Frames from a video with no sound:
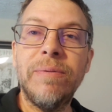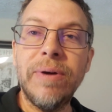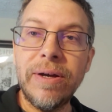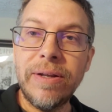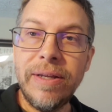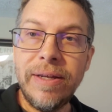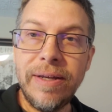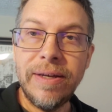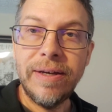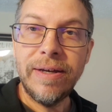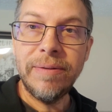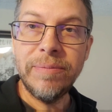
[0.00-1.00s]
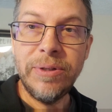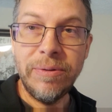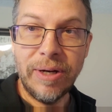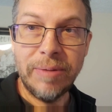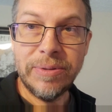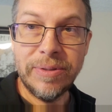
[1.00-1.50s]
Well, uh,
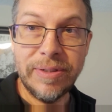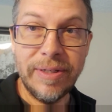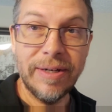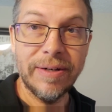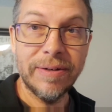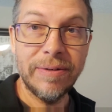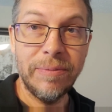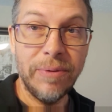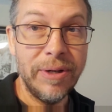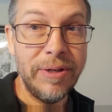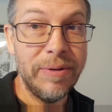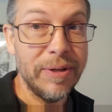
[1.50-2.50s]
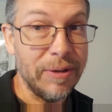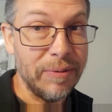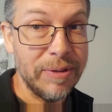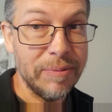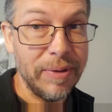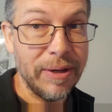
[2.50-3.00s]
two options there. One, you can
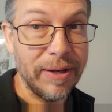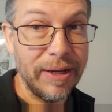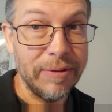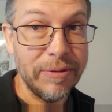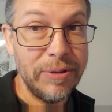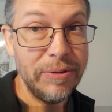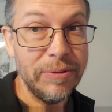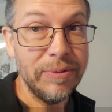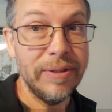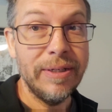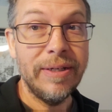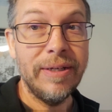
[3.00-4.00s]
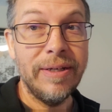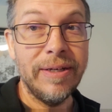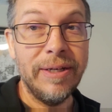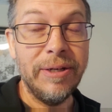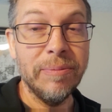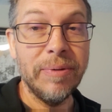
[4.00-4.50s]
always bail out. Two,
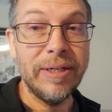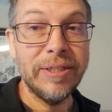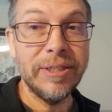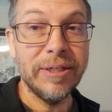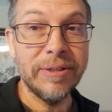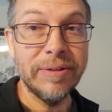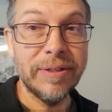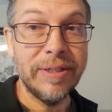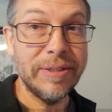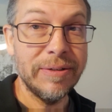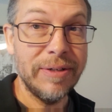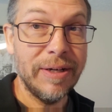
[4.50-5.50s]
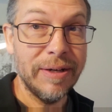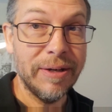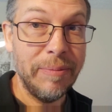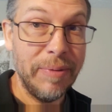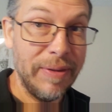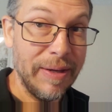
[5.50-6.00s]
a nearby shelter, because there are
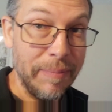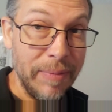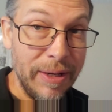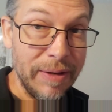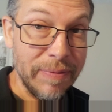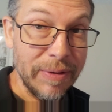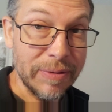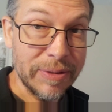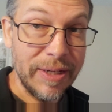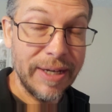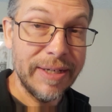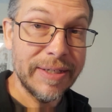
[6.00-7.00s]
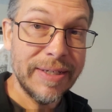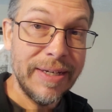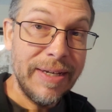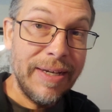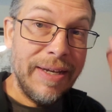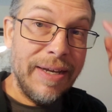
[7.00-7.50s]
not going to be that many of those nights.
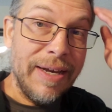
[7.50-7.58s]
